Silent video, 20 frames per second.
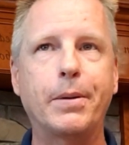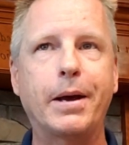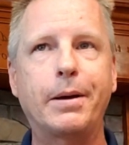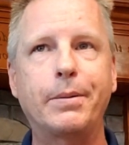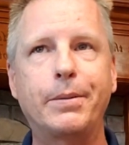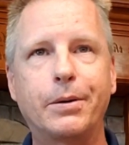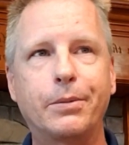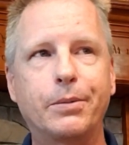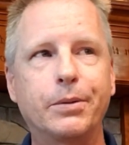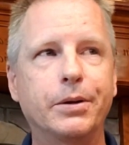
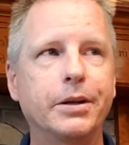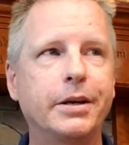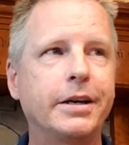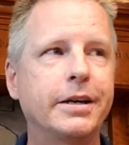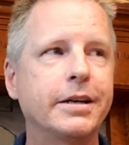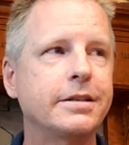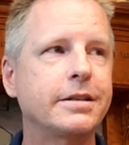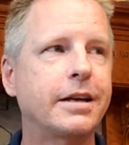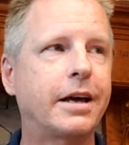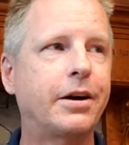Maybe it really
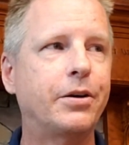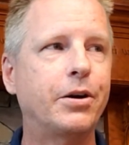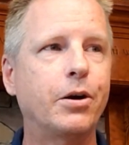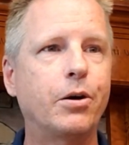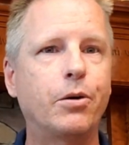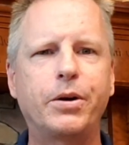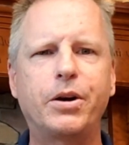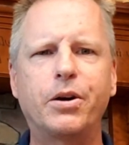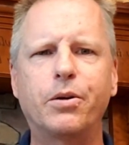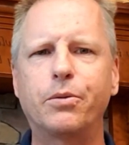is. I don't
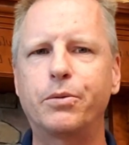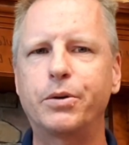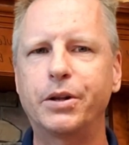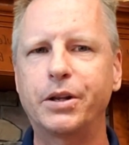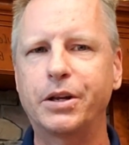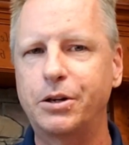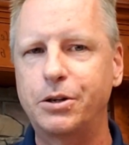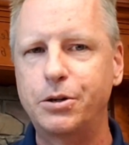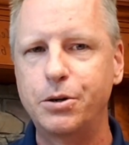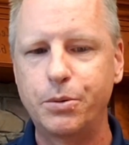know. We don't
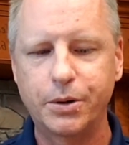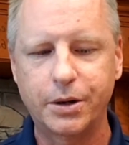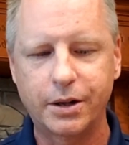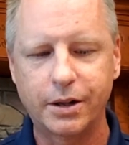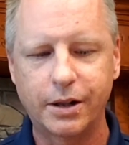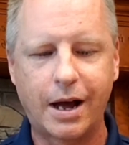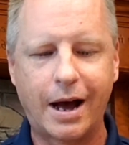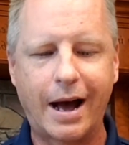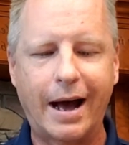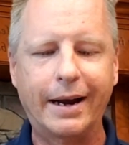really do it a
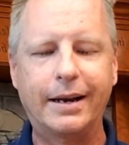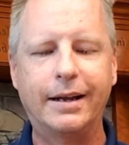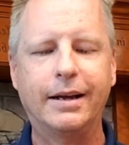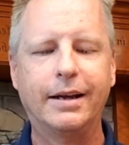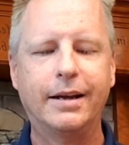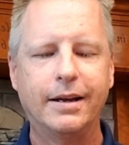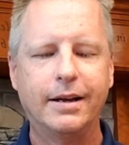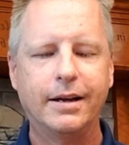lot.